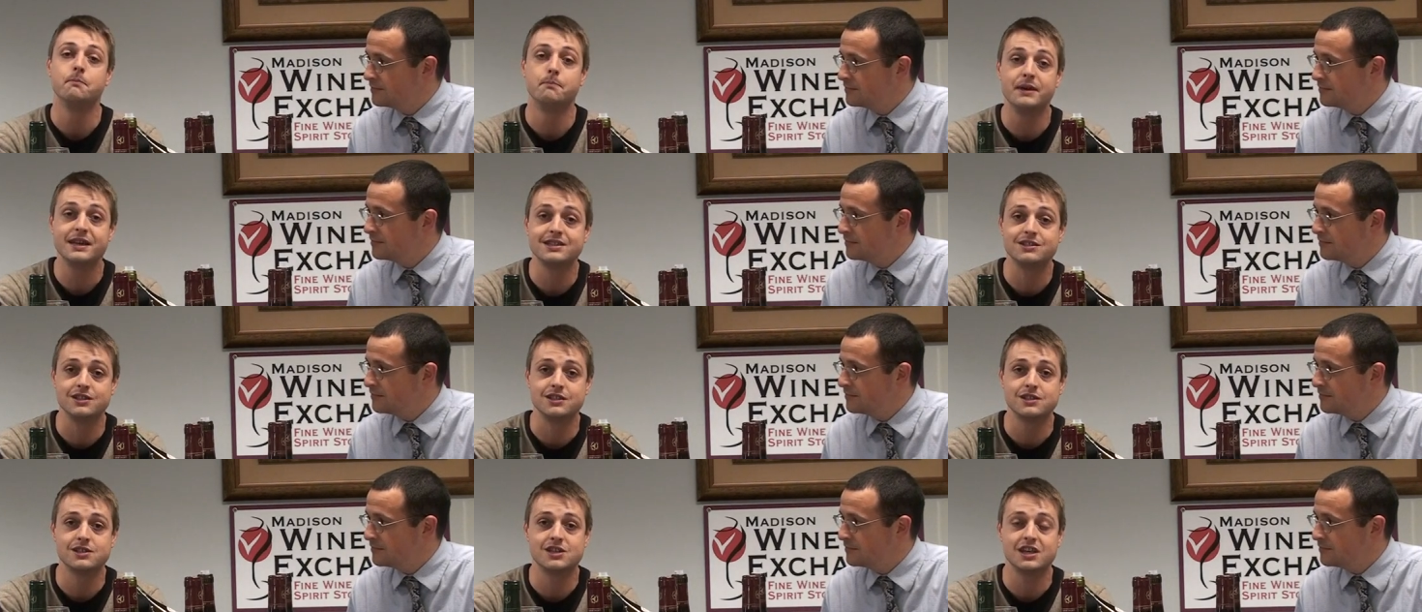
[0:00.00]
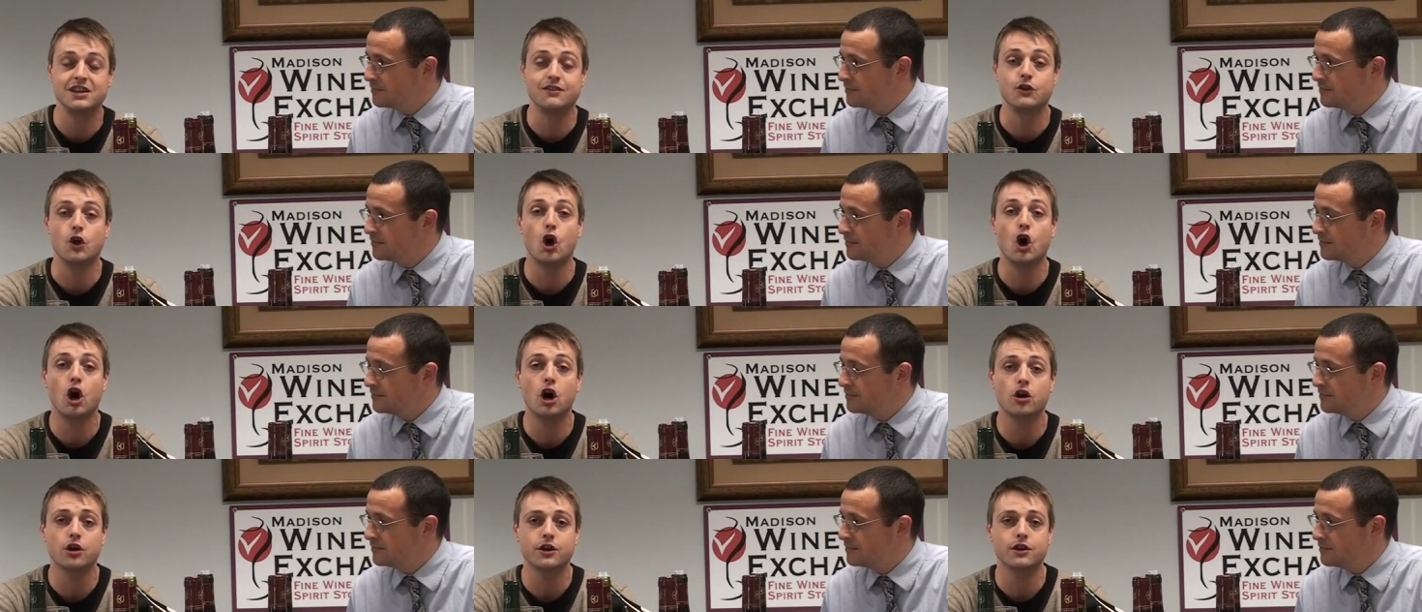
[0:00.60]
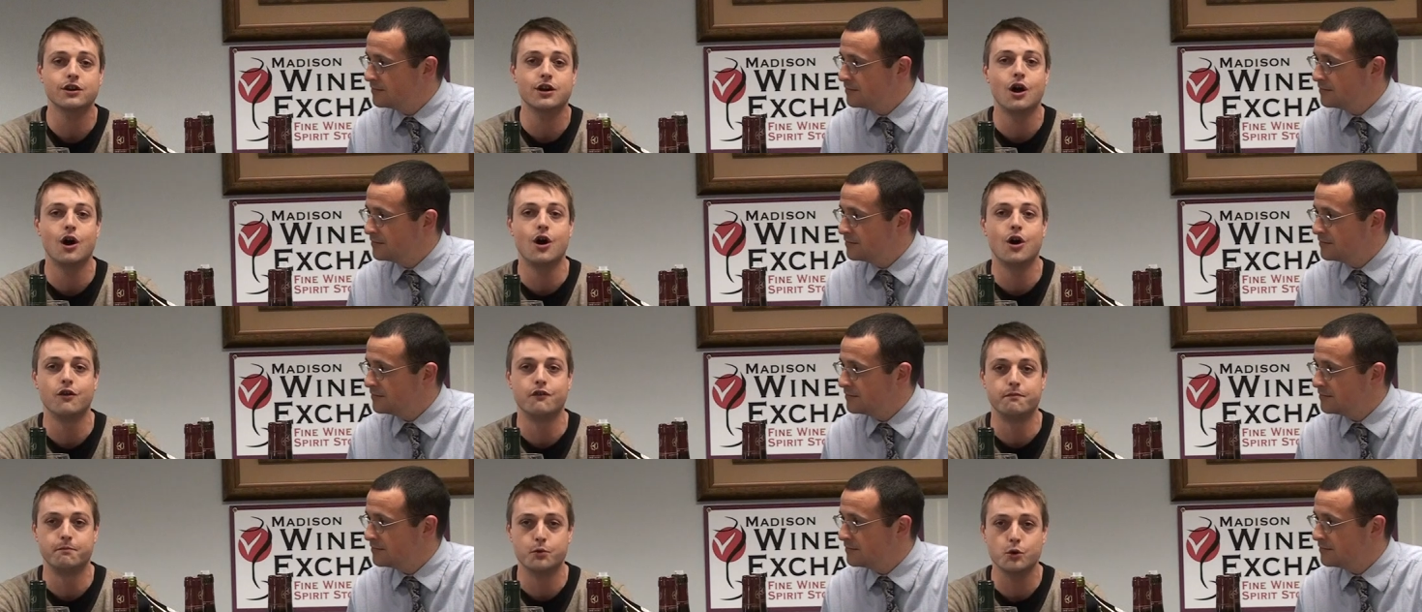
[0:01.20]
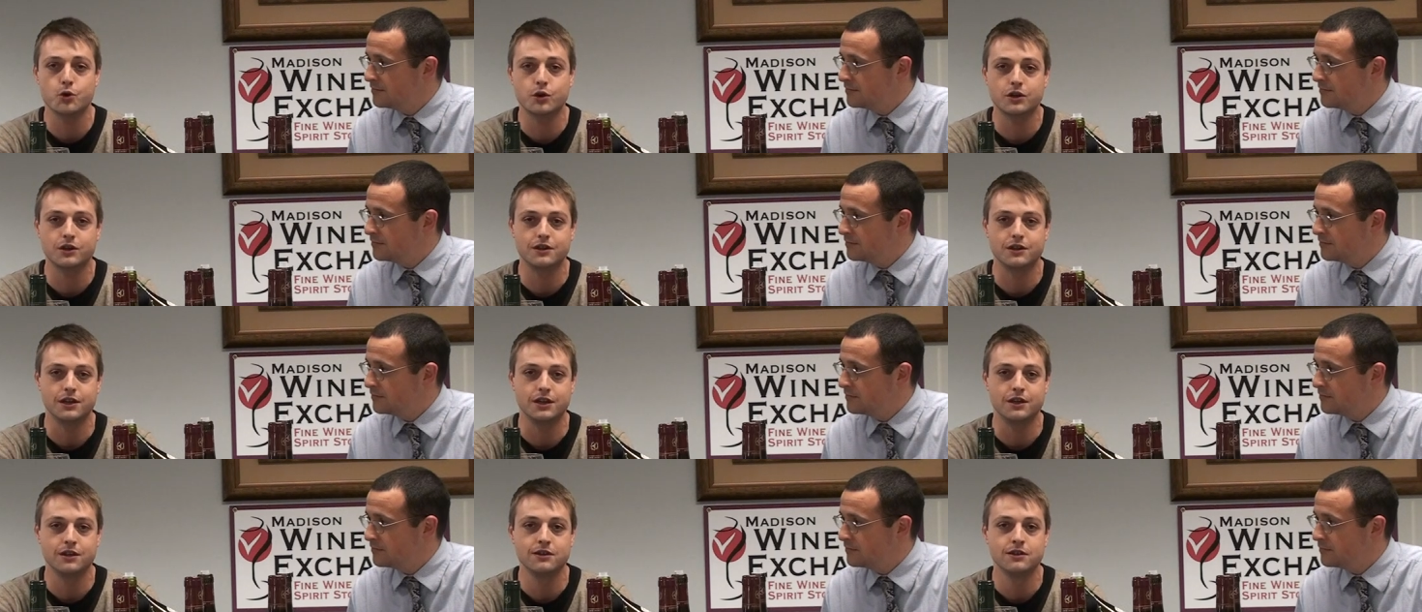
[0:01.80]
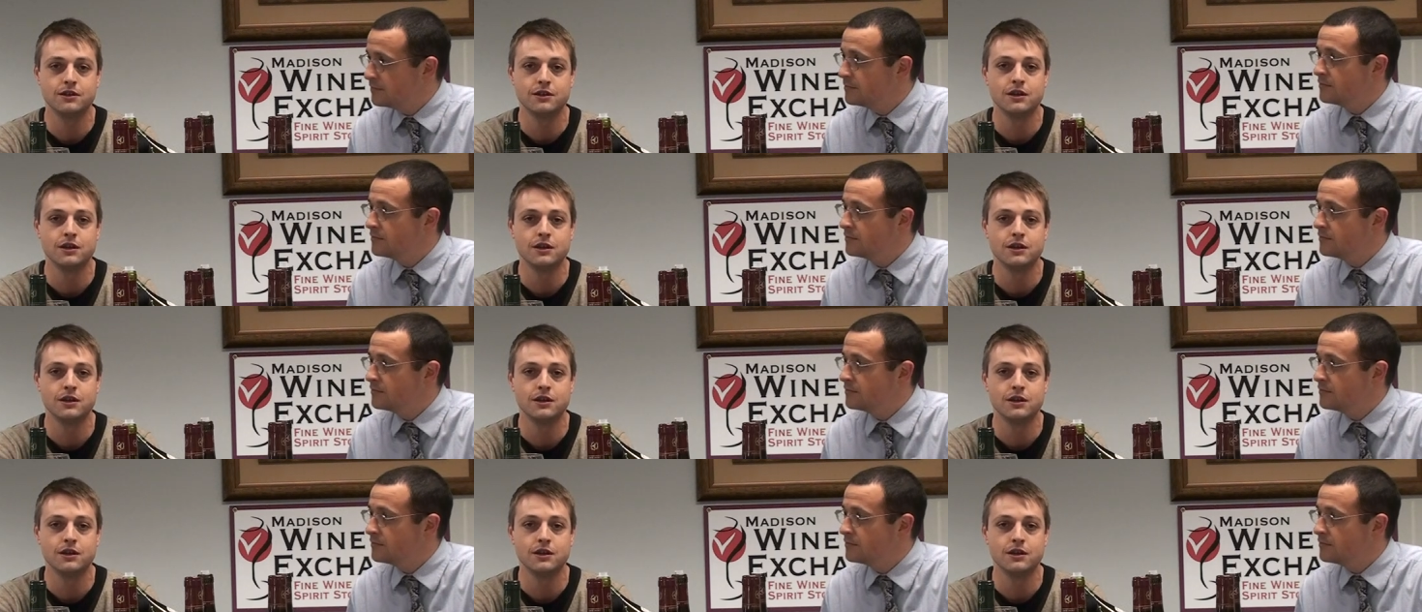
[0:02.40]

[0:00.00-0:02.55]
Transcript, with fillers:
Speaker 1: business in the heart of Burgundy